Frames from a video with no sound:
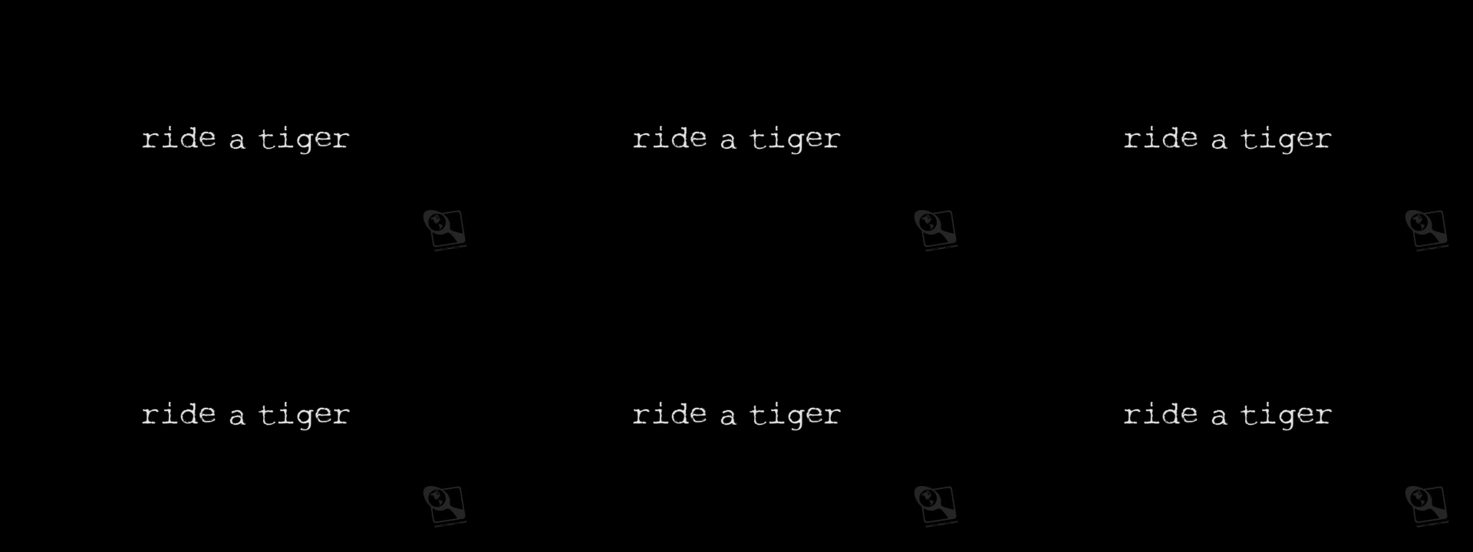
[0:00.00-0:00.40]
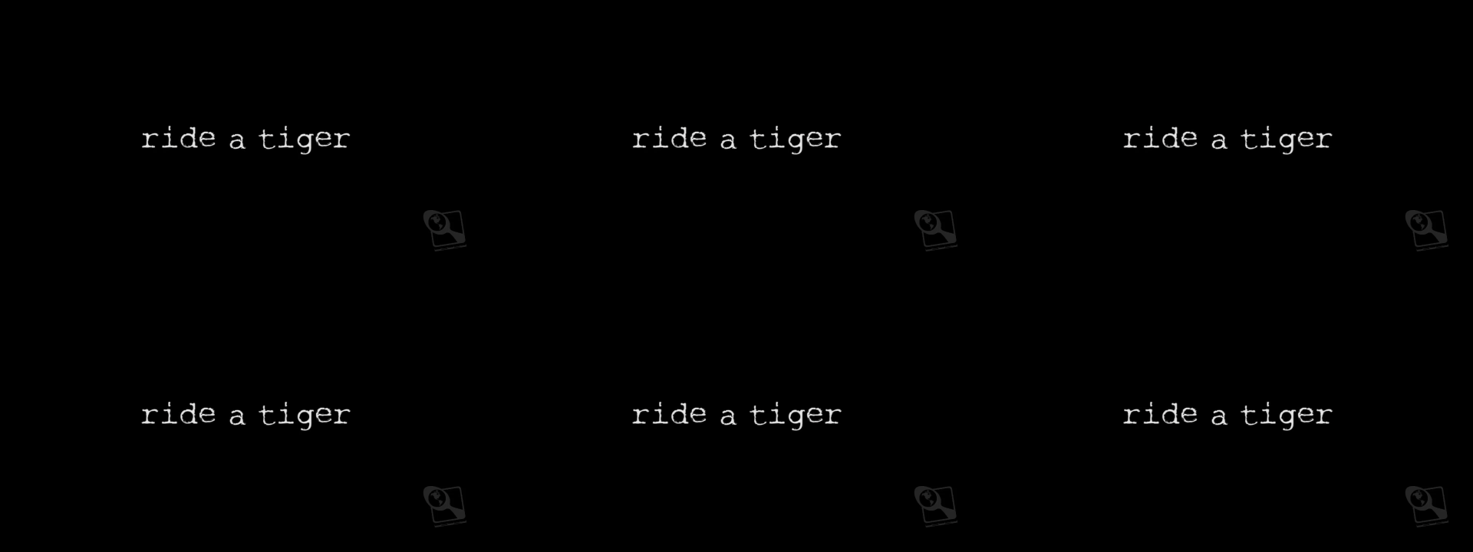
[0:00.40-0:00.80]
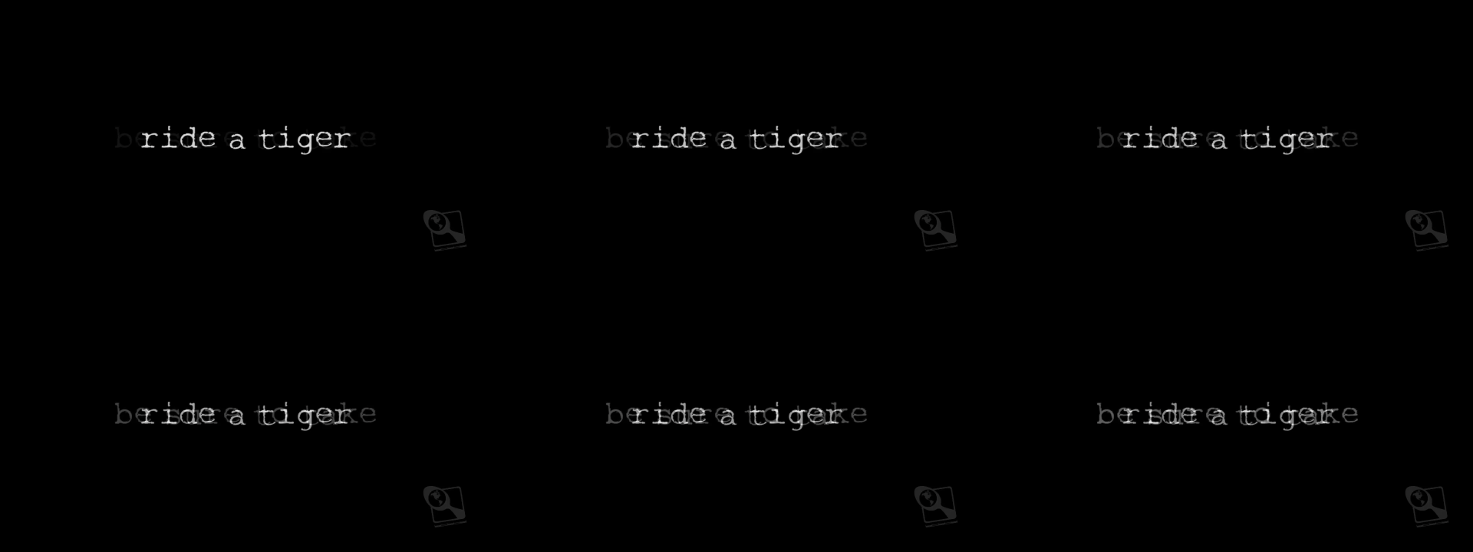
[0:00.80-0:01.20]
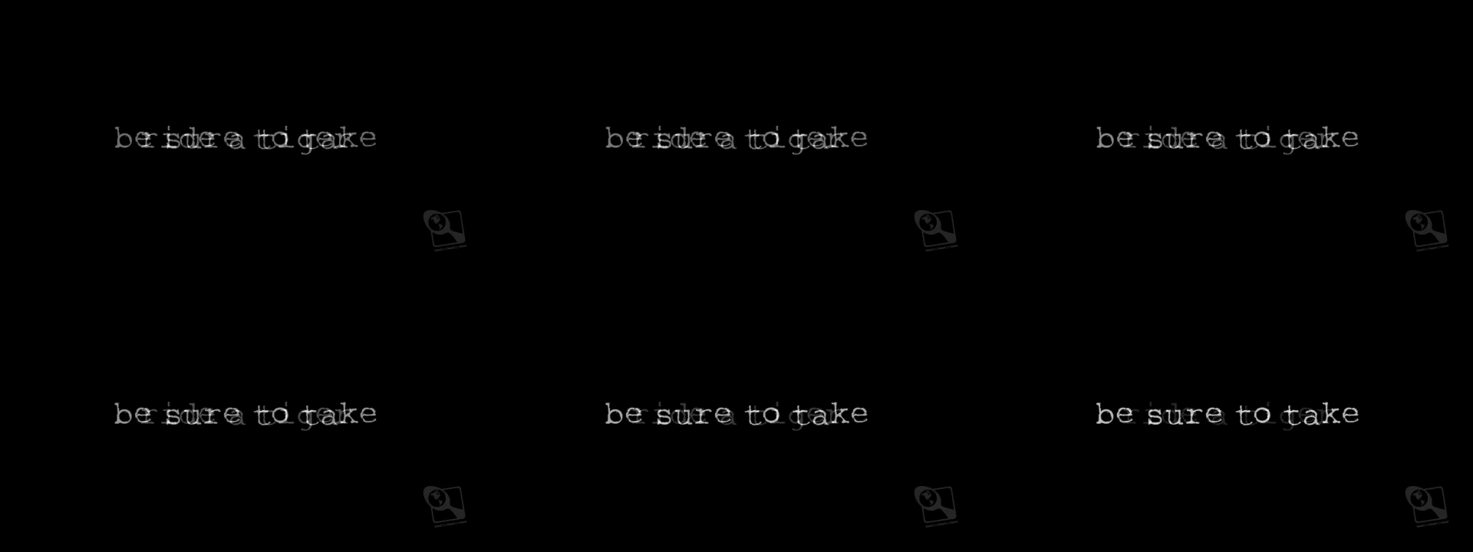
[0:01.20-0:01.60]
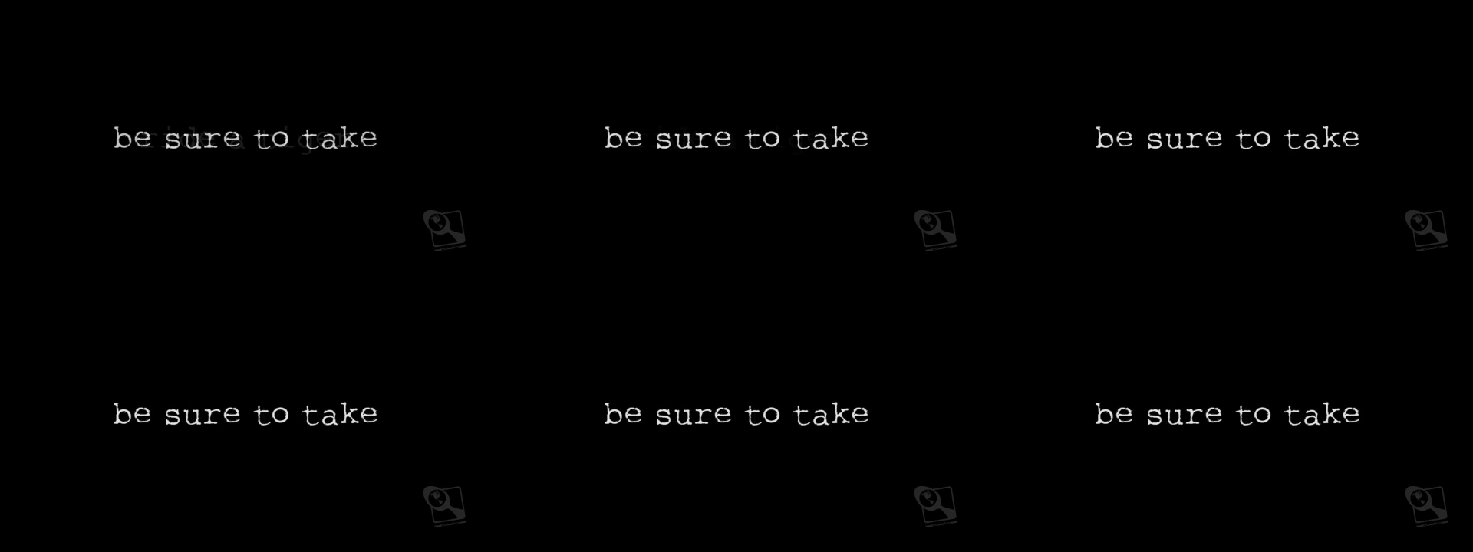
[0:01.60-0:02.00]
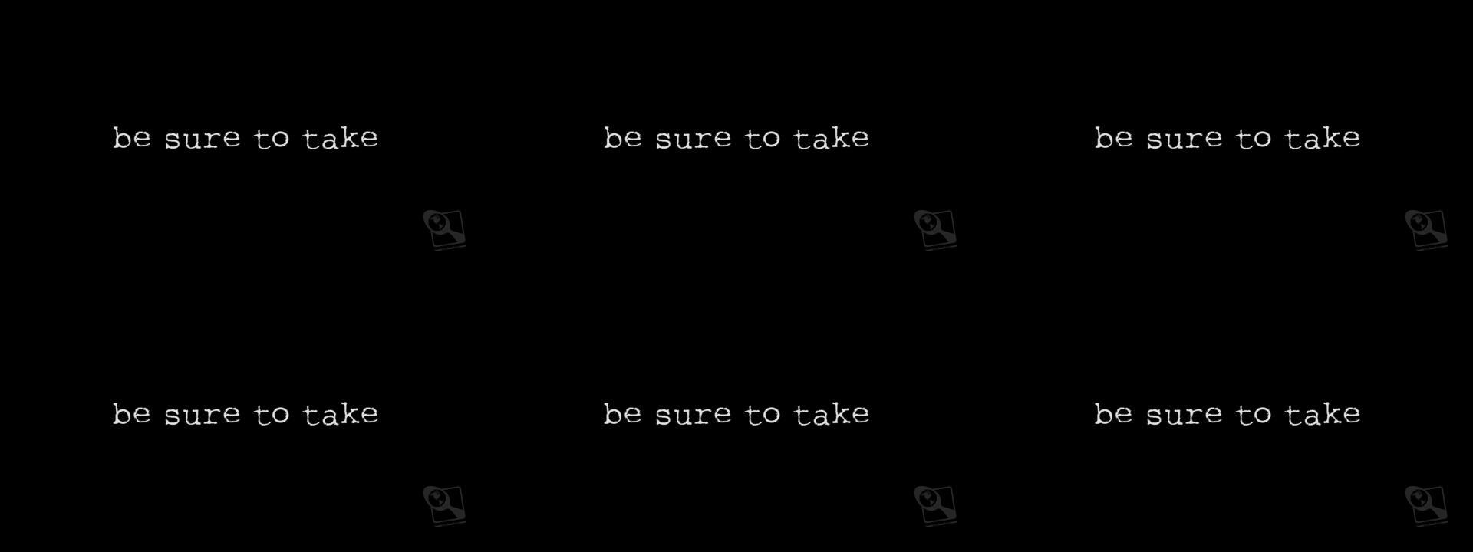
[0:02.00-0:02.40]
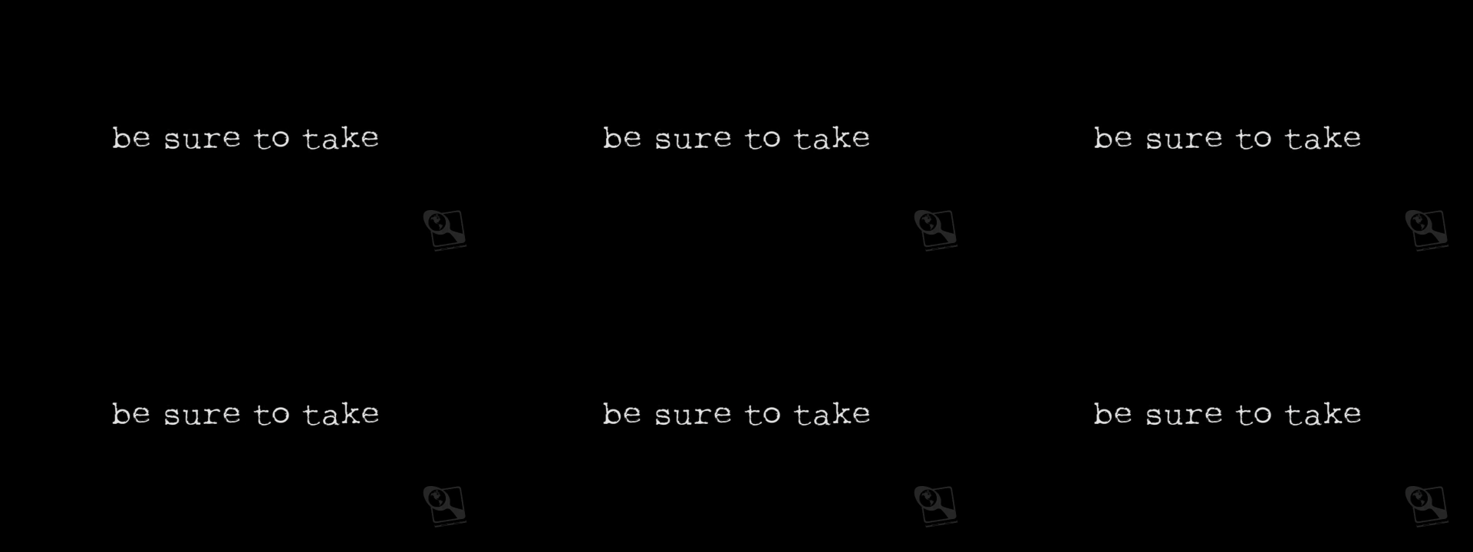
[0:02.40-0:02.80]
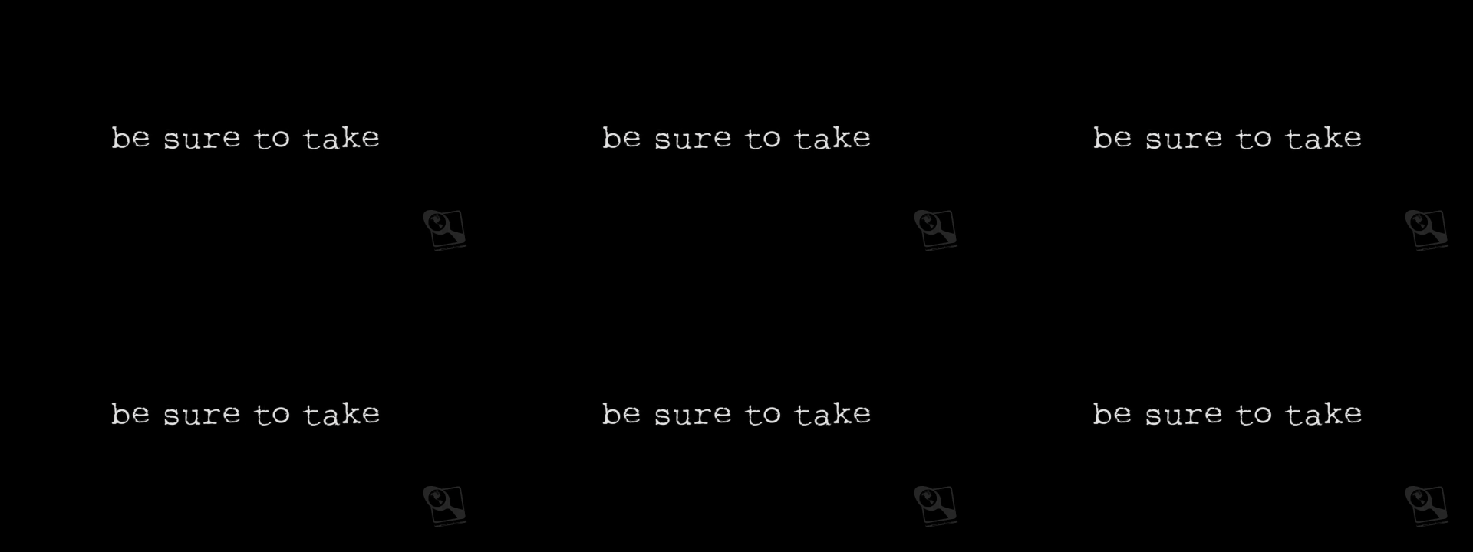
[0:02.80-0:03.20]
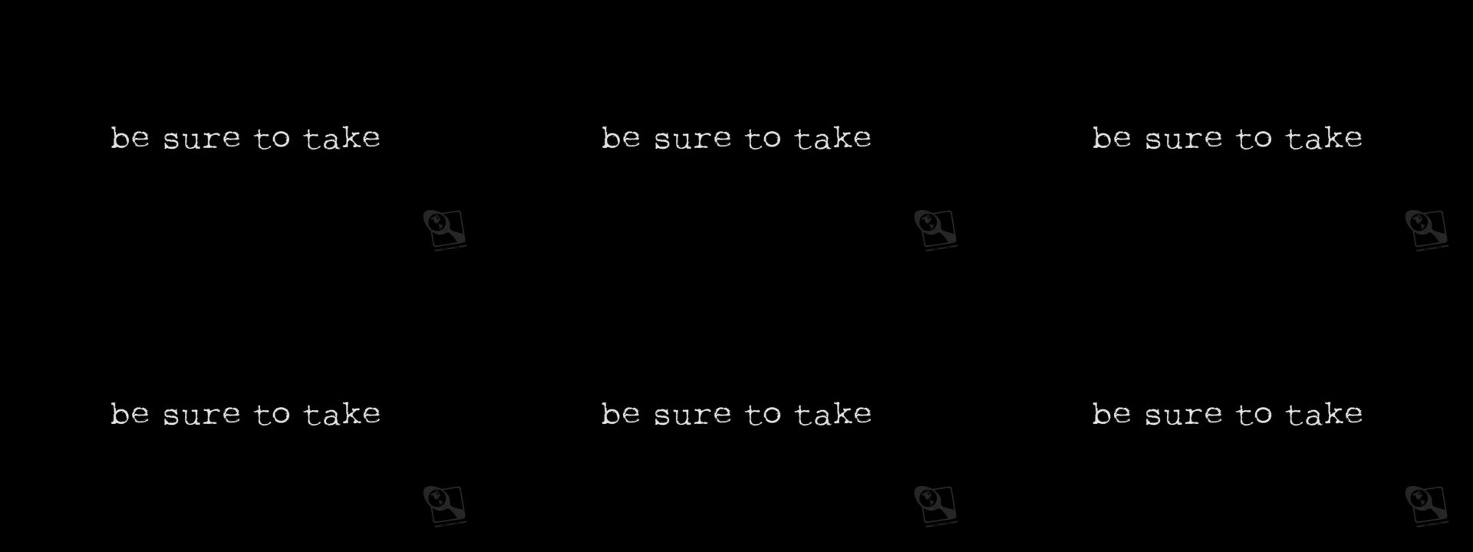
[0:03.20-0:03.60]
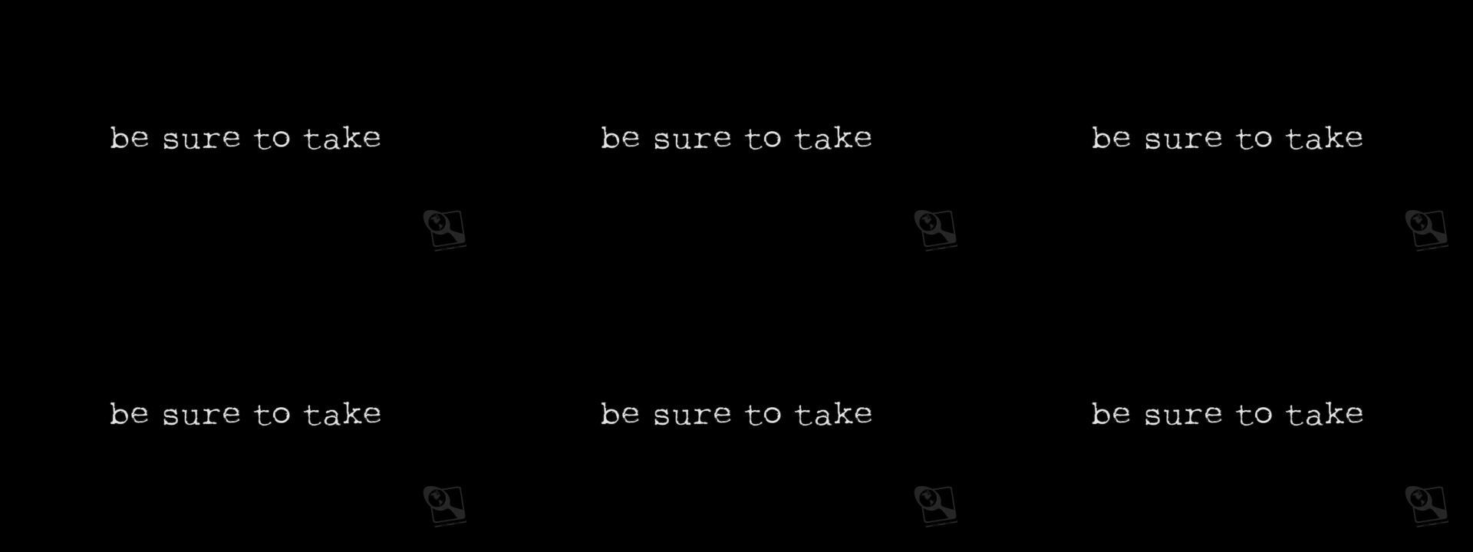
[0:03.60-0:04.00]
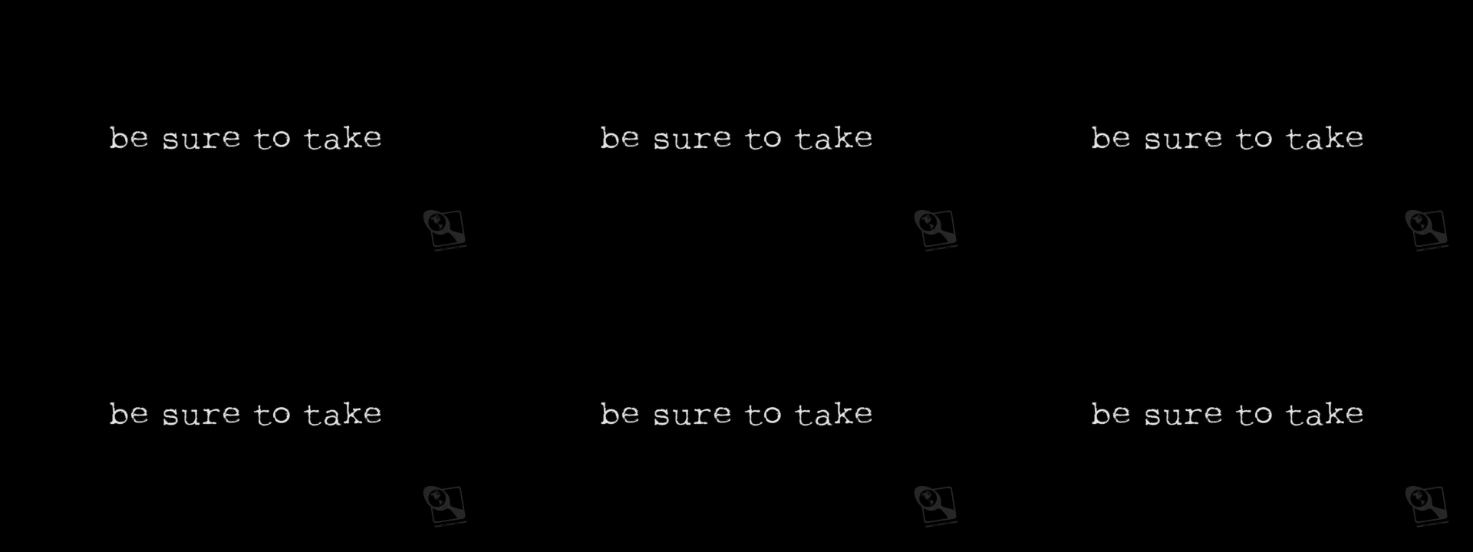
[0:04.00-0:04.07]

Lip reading: [unreadable: no face in view]